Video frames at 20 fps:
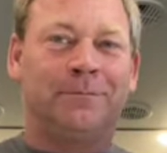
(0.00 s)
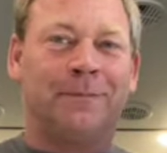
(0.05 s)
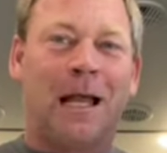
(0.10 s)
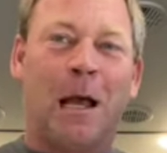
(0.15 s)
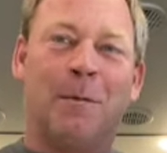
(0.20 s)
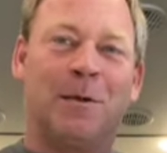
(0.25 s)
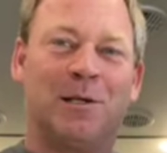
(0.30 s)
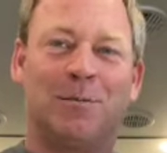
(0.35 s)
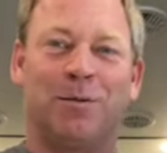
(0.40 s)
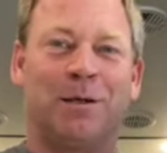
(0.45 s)

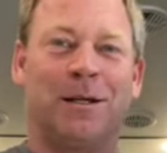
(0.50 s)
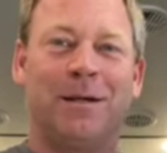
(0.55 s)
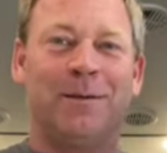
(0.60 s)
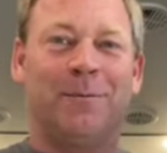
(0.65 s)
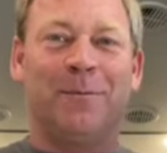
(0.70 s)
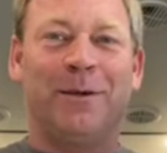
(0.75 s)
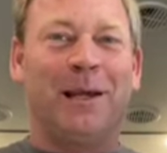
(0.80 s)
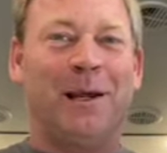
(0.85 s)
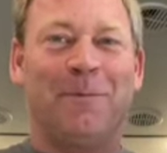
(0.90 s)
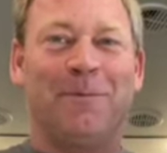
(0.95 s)
I'm just playing.
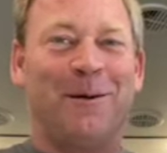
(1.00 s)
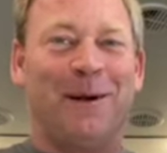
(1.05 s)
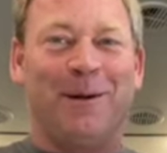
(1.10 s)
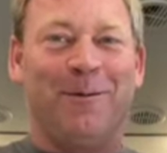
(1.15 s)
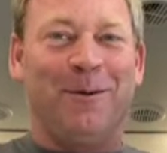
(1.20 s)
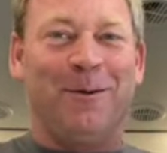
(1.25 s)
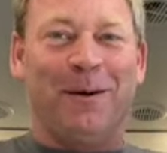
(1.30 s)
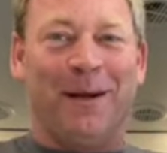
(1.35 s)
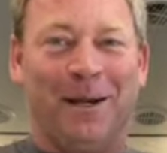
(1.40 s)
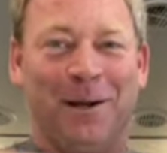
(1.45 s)
Everybody
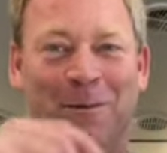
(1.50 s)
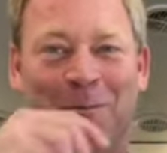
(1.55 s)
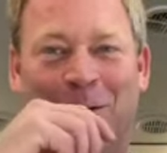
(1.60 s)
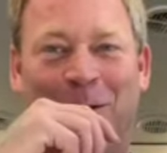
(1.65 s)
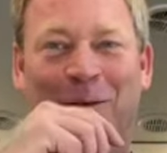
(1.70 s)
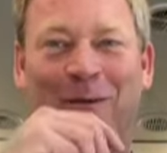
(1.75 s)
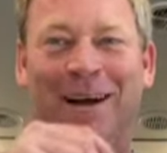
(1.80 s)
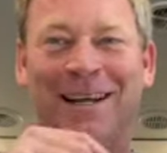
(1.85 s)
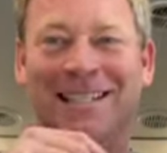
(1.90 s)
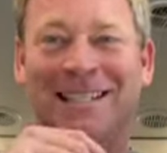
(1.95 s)
won't get no
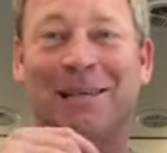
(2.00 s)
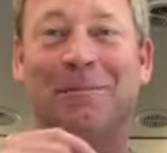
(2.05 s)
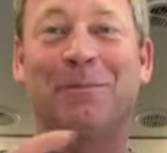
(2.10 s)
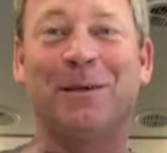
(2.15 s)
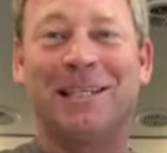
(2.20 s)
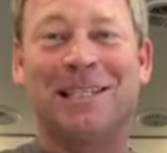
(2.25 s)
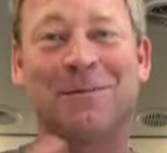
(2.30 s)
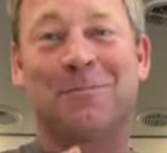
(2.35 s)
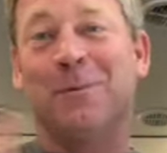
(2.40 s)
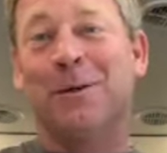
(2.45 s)
more
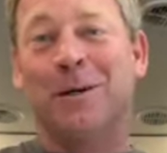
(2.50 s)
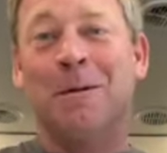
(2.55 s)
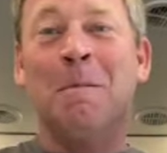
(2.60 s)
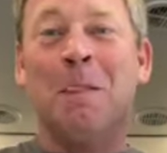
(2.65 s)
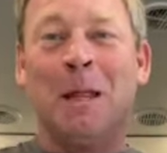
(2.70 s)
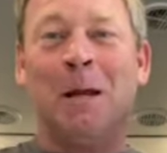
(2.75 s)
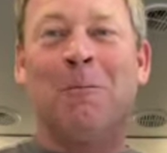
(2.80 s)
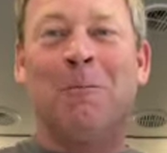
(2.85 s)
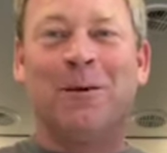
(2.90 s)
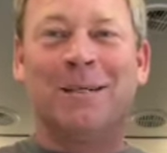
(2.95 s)
recipes,
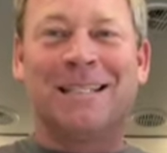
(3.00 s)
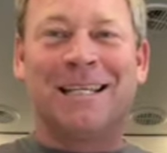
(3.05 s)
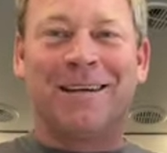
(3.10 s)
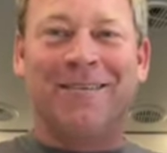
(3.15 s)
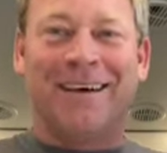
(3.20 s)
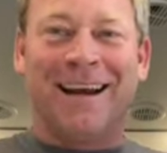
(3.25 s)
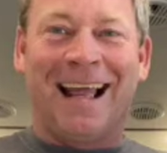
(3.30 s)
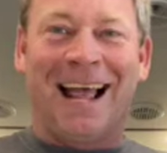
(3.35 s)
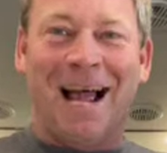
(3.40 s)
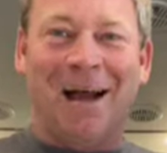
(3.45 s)
but we'll see
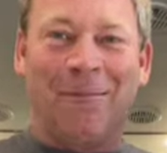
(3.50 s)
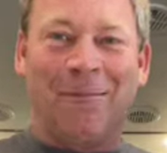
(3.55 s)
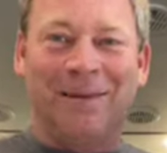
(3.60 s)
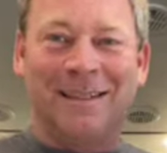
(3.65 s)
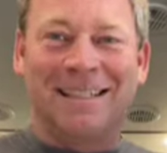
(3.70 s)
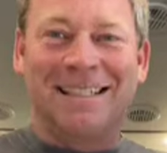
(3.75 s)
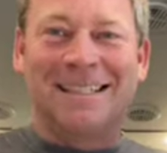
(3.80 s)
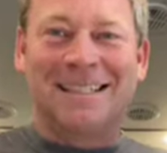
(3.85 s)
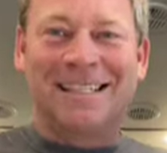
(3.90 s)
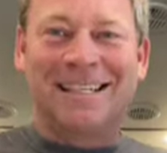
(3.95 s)
what
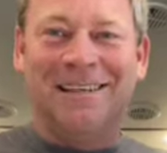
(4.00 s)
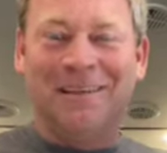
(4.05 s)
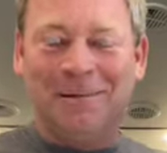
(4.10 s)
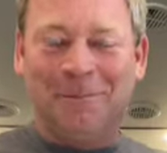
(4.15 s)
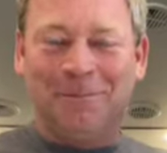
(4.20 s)
happens.